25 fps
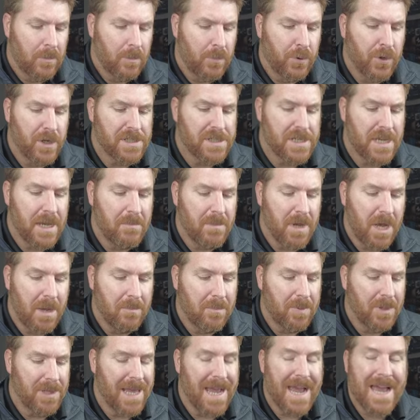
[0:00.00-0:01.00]

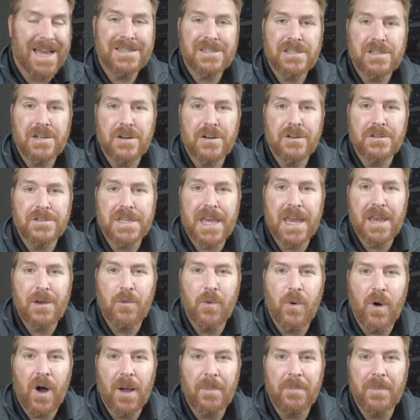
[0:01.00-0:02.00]
Prizm blasters, a
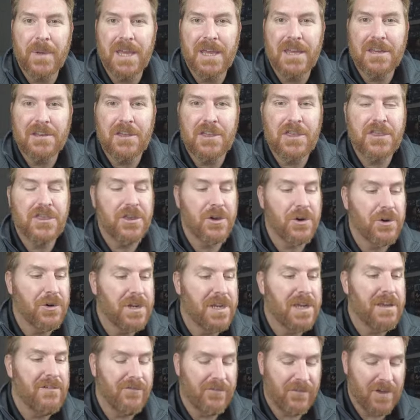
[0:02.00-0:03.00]
whopping
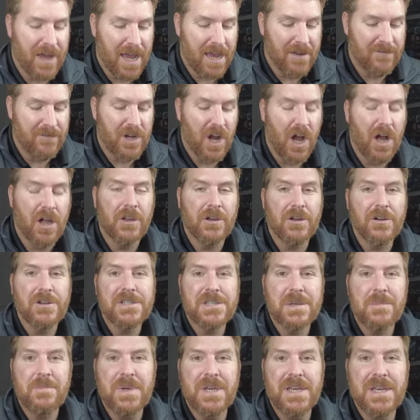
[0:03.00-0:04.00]

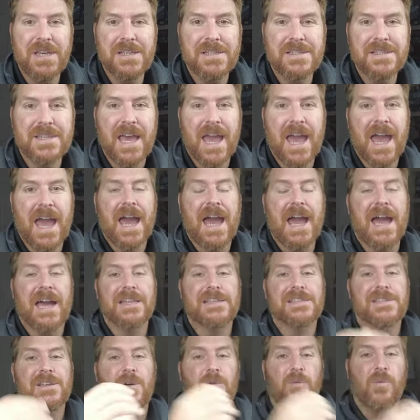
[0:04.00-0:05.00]
$35 a piece
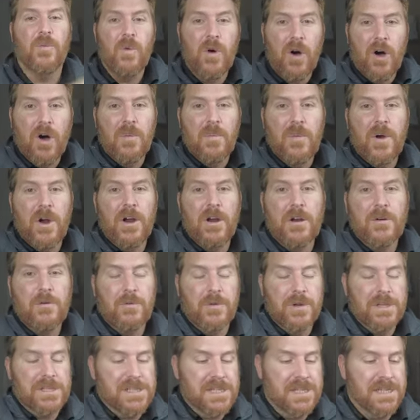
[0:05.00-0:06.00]
at Walmart,
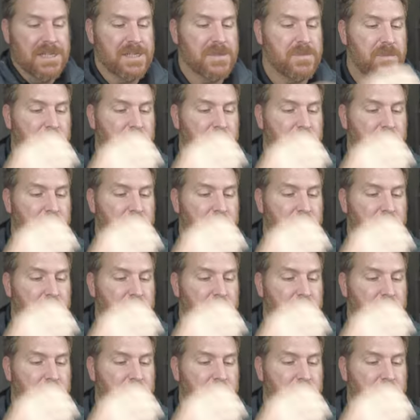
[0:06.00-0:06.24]
which is